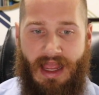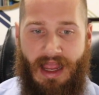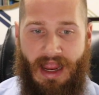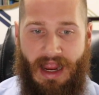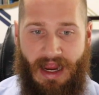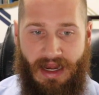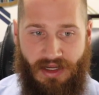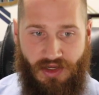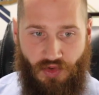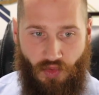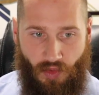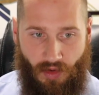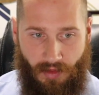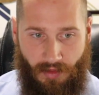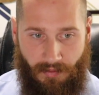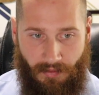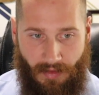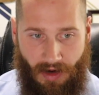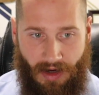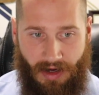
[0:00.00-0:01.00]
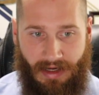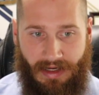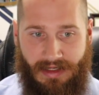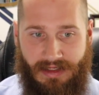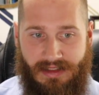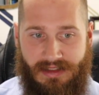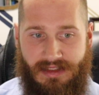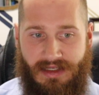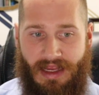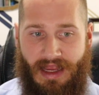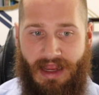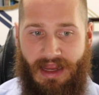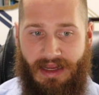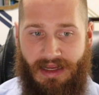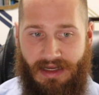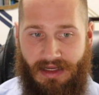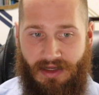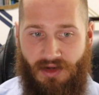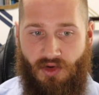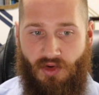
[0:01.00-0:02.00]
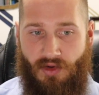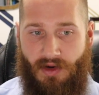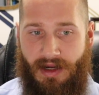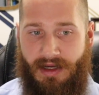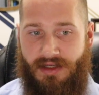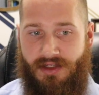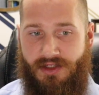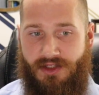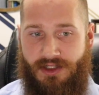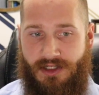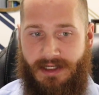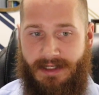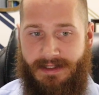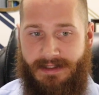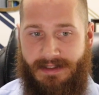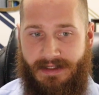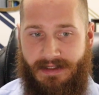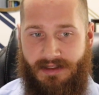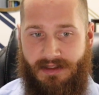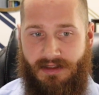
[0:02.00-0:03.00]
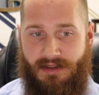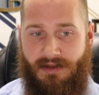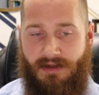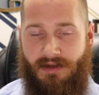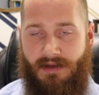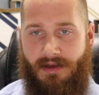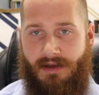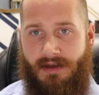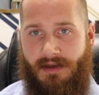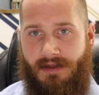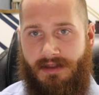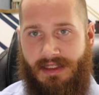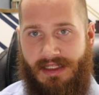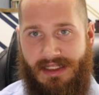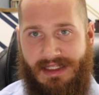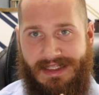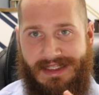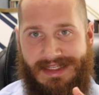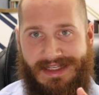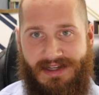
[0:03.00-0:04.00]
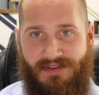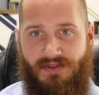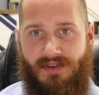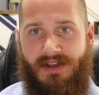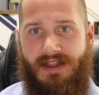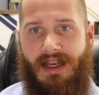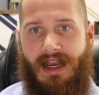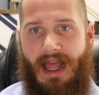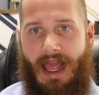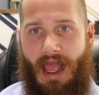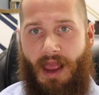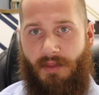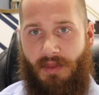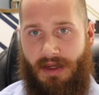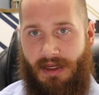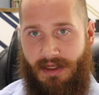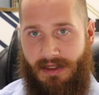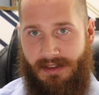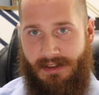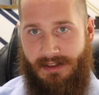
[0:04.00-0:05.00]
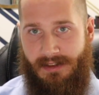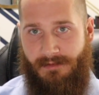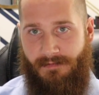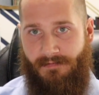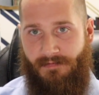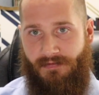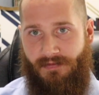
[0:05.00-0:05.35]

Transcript: and your minds in Christ Jesus. This is different than happiness.